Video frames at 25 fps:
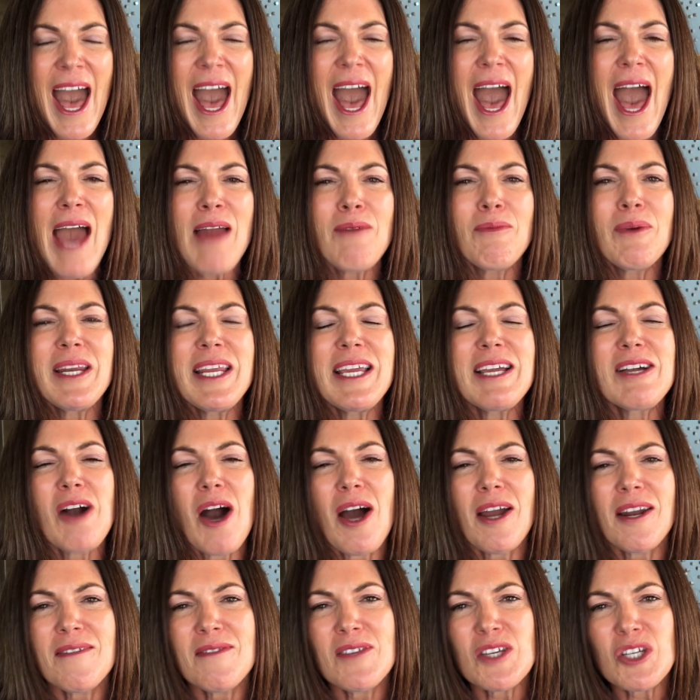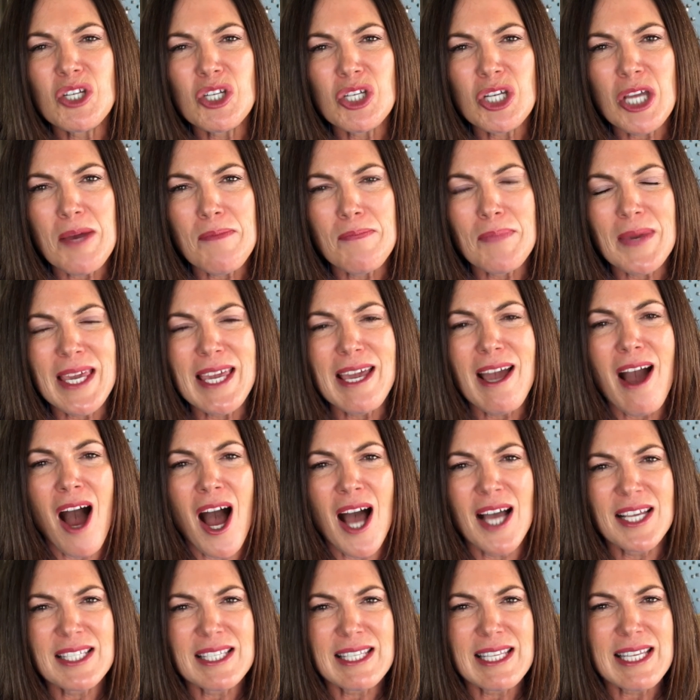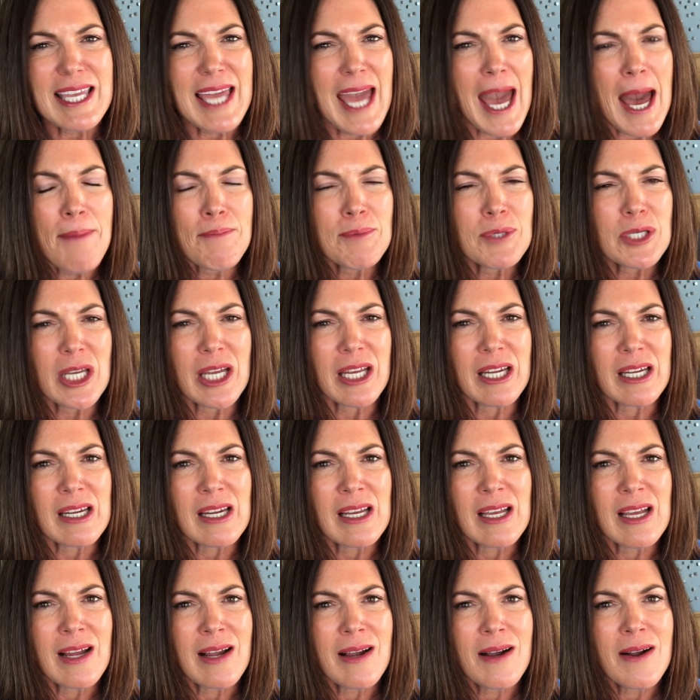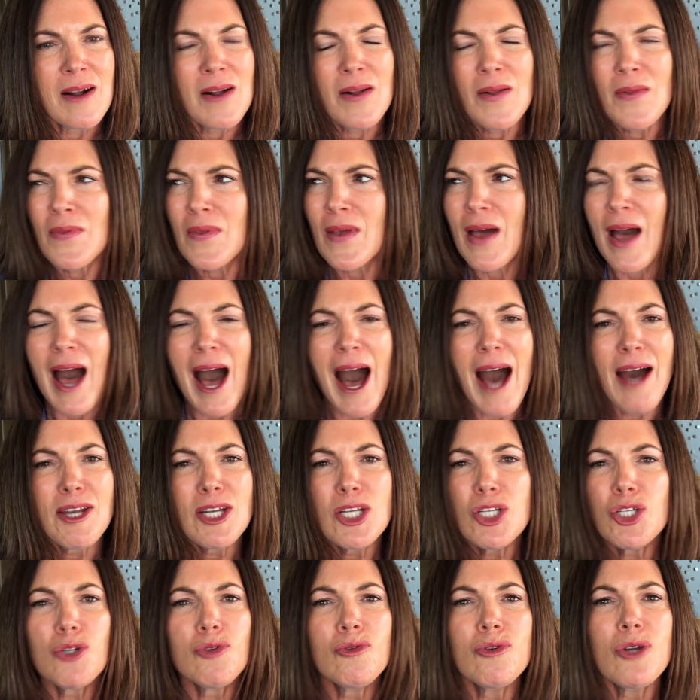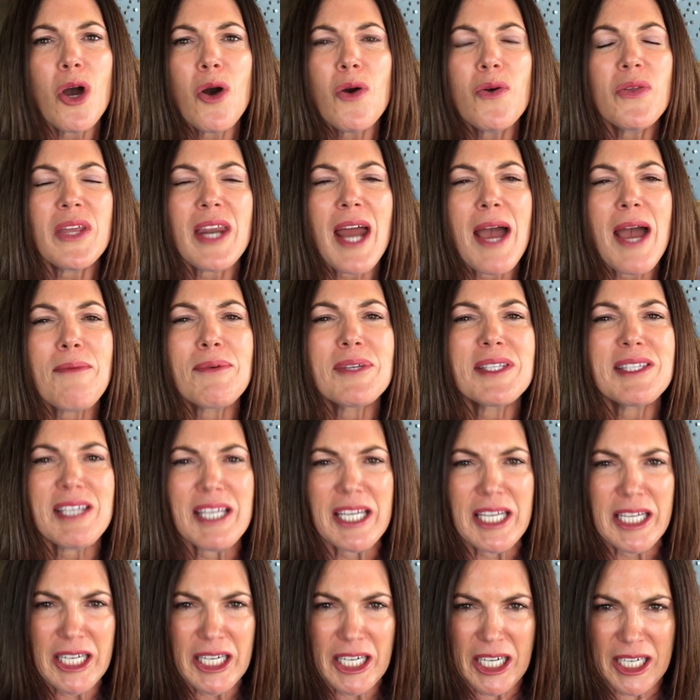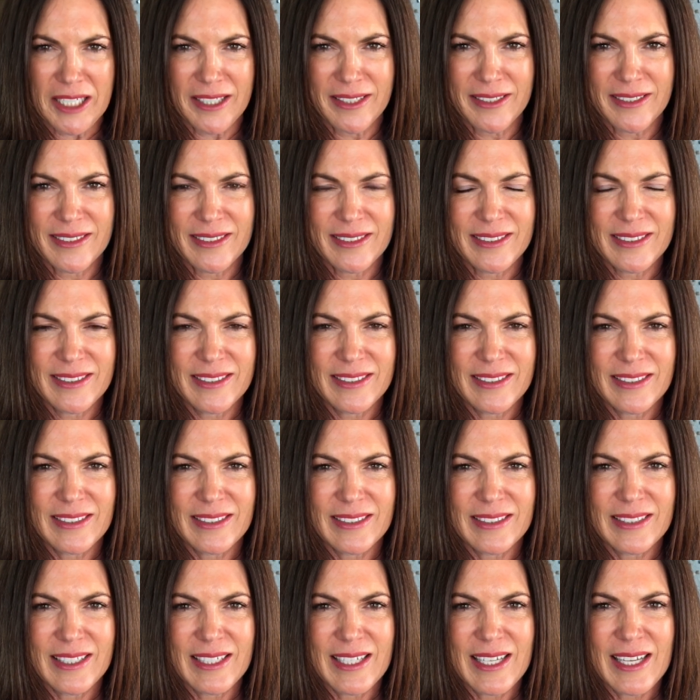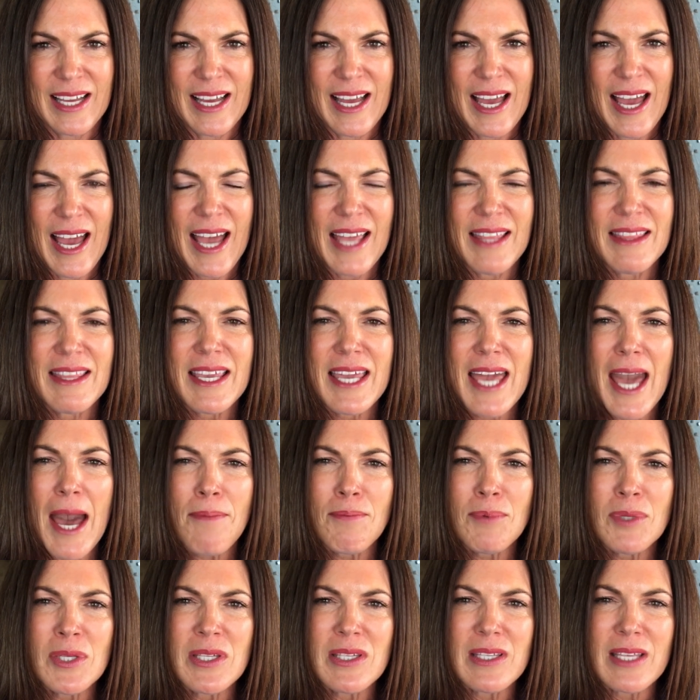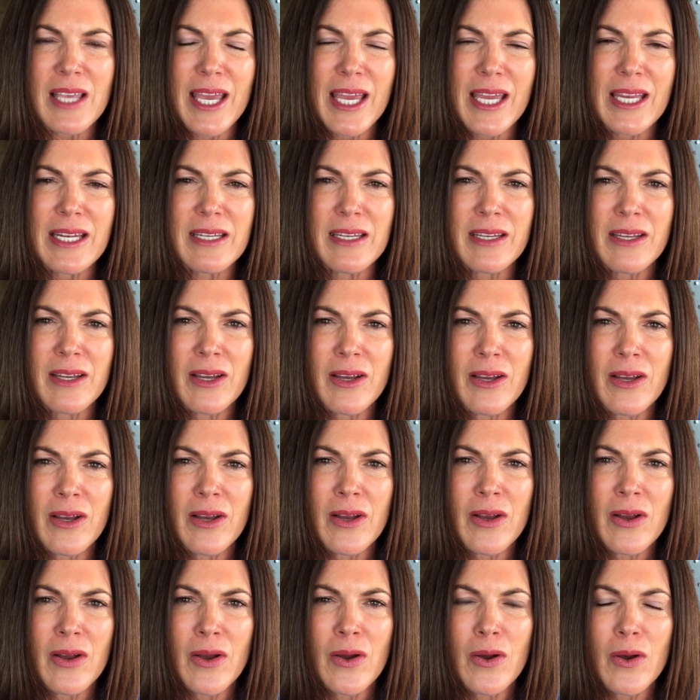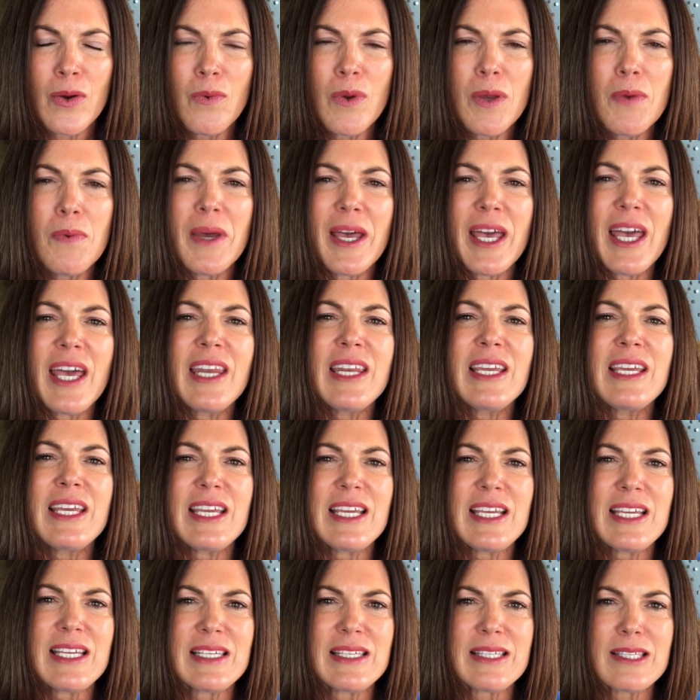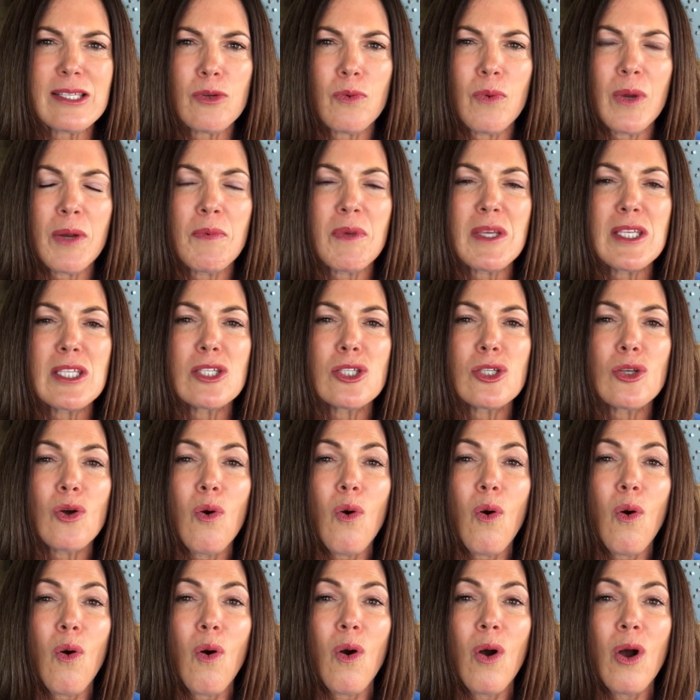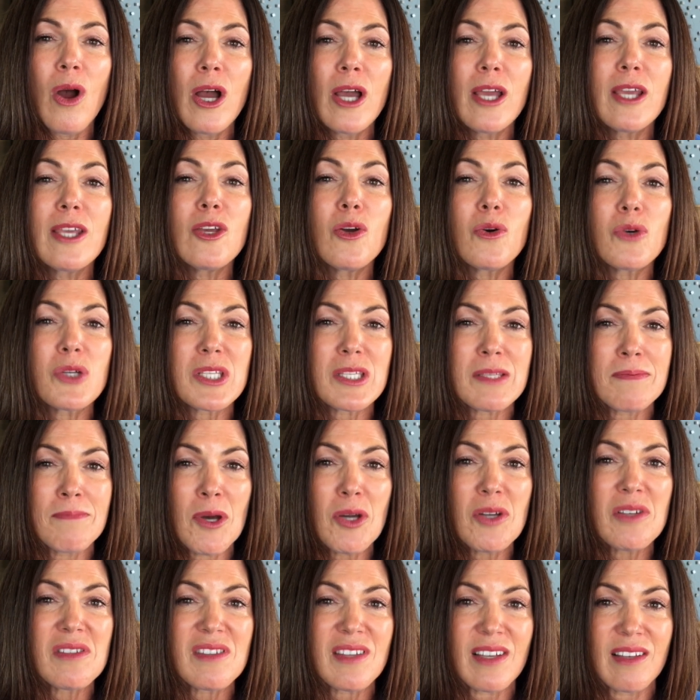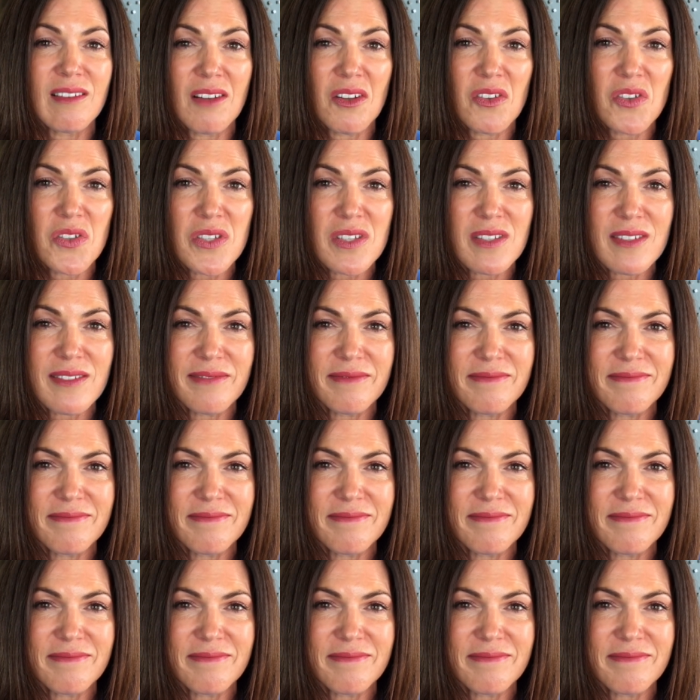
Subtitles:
And when he got on the ship, he asked the captain, "How did you know that I was here?" And the captain said, "We were heading east when we saw your smoke signals."